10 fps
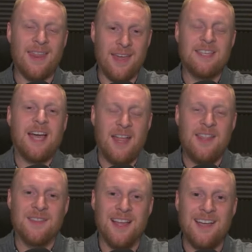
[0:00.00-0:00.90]
that is
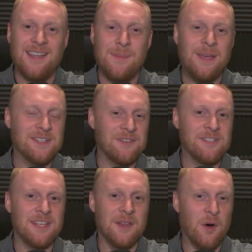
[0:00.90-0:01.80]
highly unlikely because
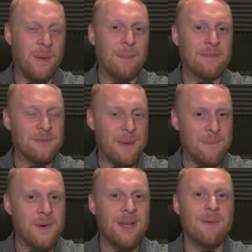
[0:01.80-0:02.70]
obviously a lot of people have
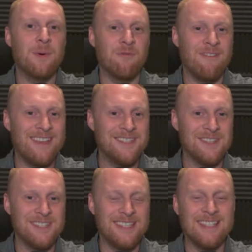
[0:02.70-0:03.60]
spent money and put
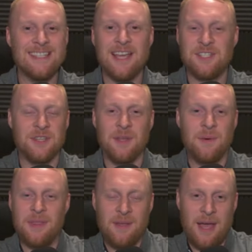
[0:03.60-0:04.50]
resources into that, so
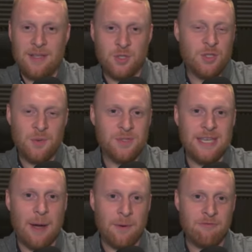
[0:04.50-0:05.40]
that, that, I just don't
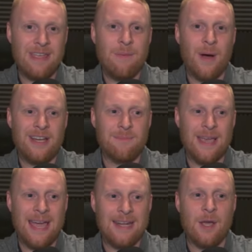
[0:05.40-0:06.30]
see how a rewind
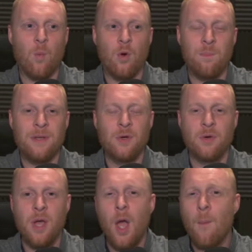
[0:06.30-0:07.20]
mechanic would be
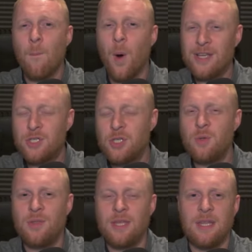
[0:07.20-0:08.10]
done. But I
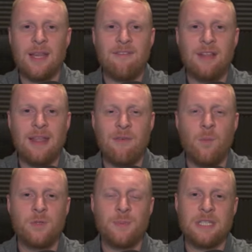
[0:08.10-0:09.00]
do think that level
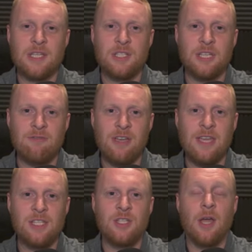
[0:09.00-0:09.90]
11 was potentially
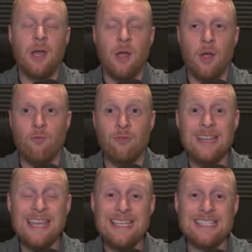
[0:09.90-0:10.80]
reach, uh,
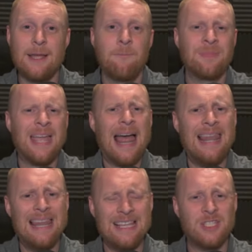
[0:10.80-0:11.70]
released a
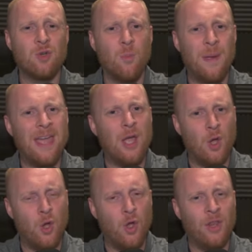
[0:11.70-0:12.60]
little bit
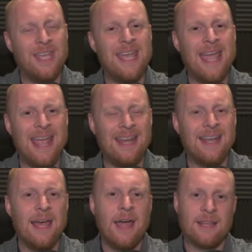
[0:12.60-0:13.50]
early
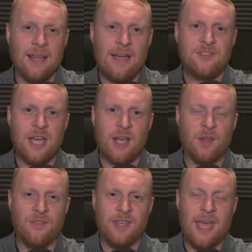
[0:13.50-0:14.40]
in the life
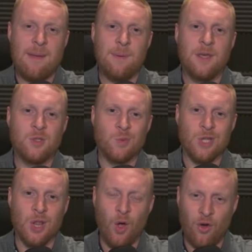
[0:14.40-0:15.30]
cycle of the game because there was
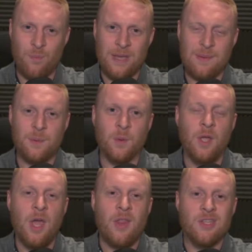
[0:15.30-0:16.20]
a lot of people
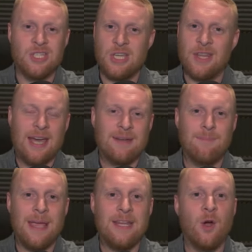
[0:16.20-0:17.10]
that certainly
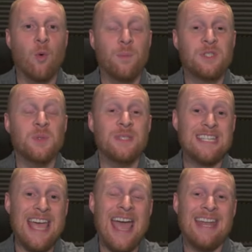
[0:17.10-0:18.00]
hadn't made it up to
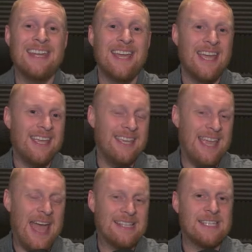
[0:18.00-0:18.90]
10
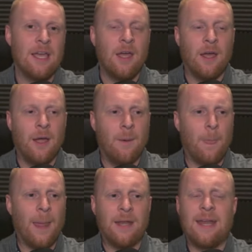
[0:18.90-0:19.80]
yet.
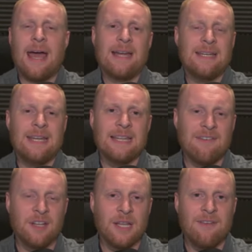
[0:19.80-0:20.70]
Um, and then adding in
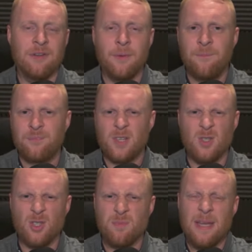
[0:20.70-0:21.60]
level 11,
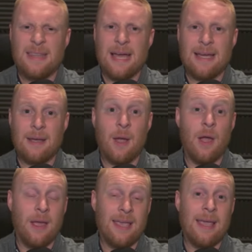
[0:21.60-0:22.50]
which just made that
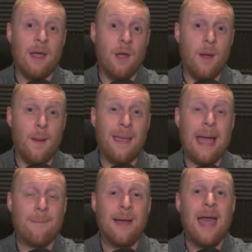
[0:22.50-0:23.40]
uh, uh,
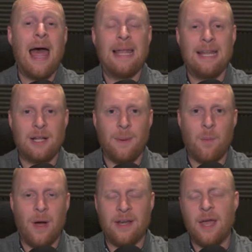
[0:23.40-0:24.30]
gap a little
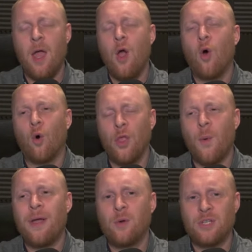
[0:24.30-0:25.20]
bit wider.
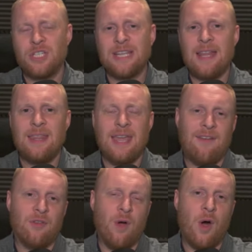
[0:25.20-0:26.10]
Although I understand that
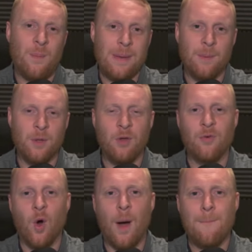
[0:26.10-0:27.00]
if there are people
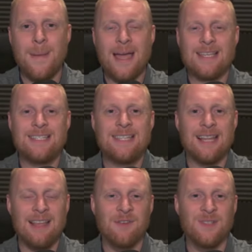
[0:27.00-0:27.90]
who've got a maxed
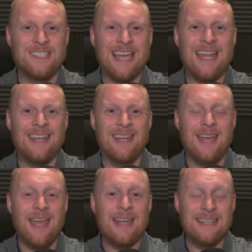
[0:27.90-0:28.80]
level 10
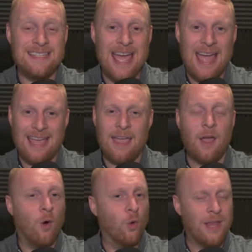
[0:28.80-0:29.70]
deck
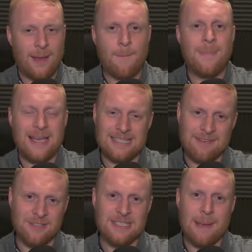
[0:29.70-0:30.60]
or max
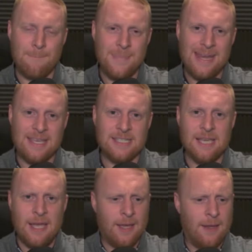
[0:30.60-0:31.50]
level 10 minis,
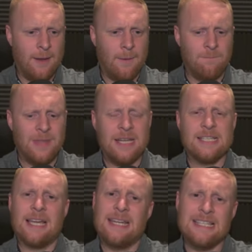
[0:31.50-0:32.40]
um, then
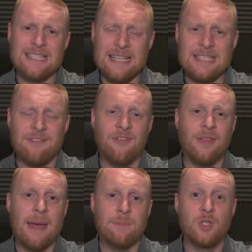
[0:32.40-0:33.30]
it's like an incentive for them